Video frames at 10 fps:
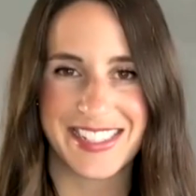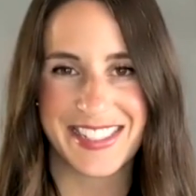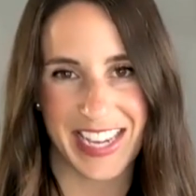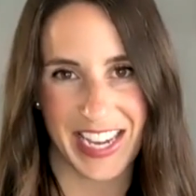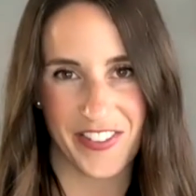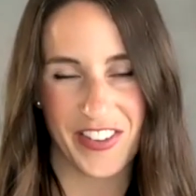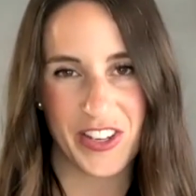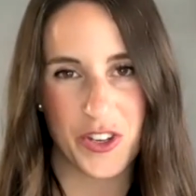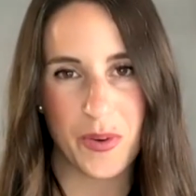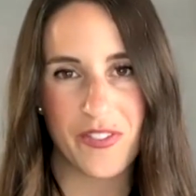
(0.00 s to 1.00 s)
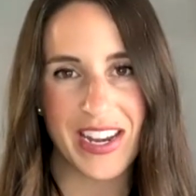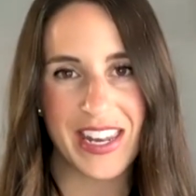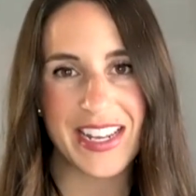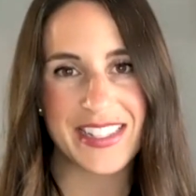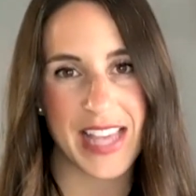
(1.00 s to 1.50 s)
Dave, can you provide
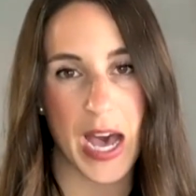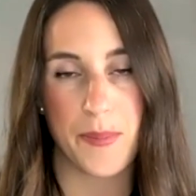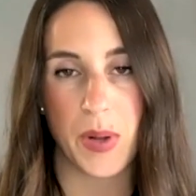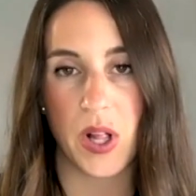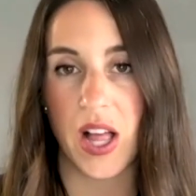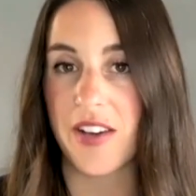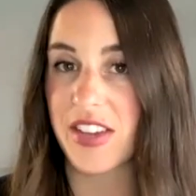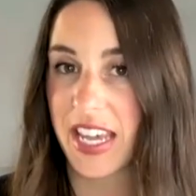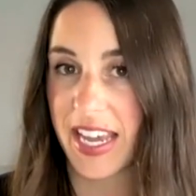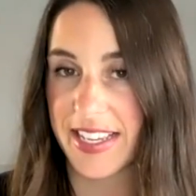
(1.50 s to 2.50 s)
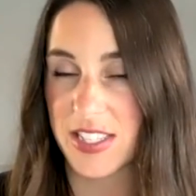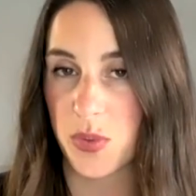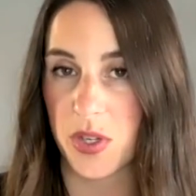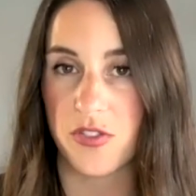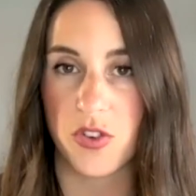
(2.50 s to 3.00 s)
an example of a case
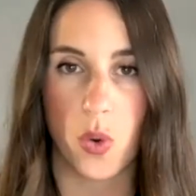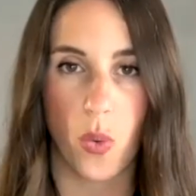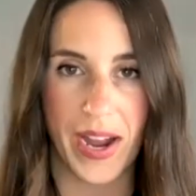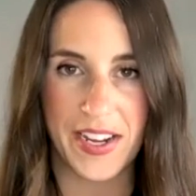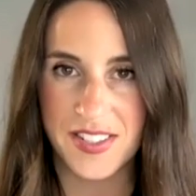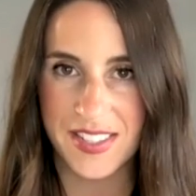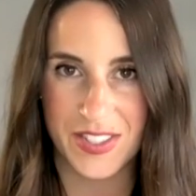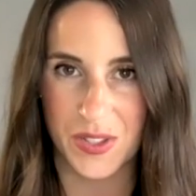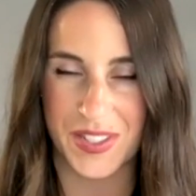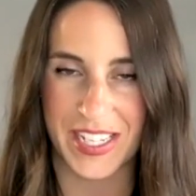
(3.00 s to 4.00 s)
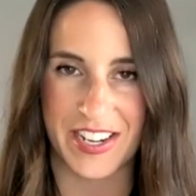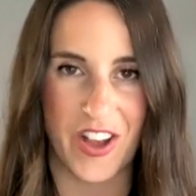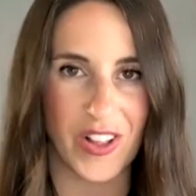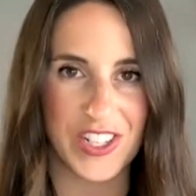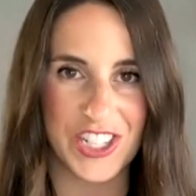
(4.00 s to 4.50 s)
where you've required Cisco's
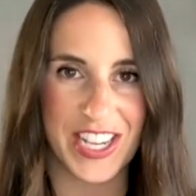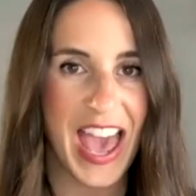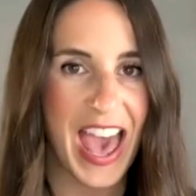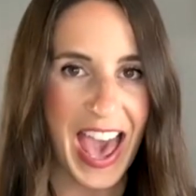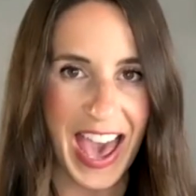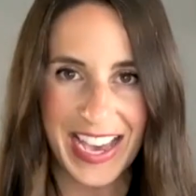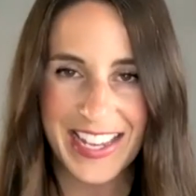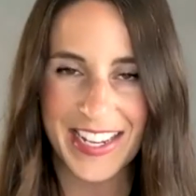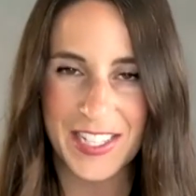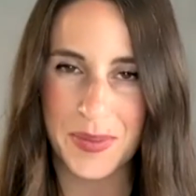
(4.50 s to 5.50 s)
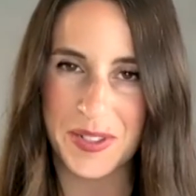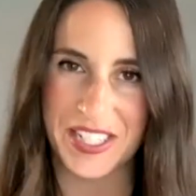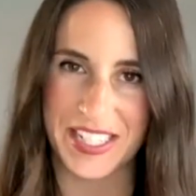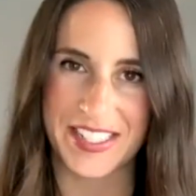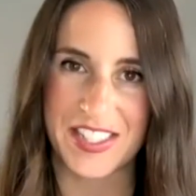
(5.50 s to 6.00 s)
technology and
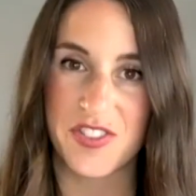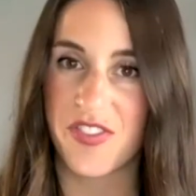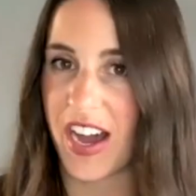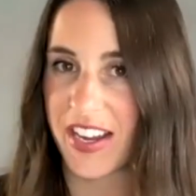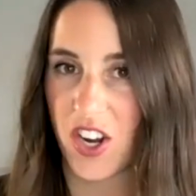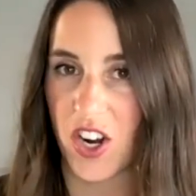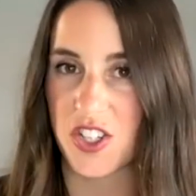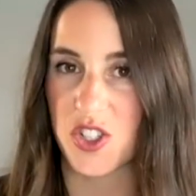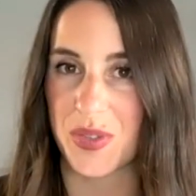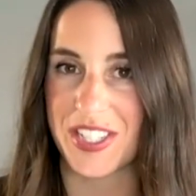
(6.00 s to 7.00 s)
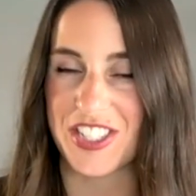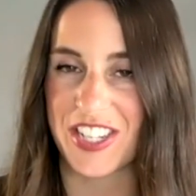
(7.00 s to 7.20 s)
expertise to find hard to reach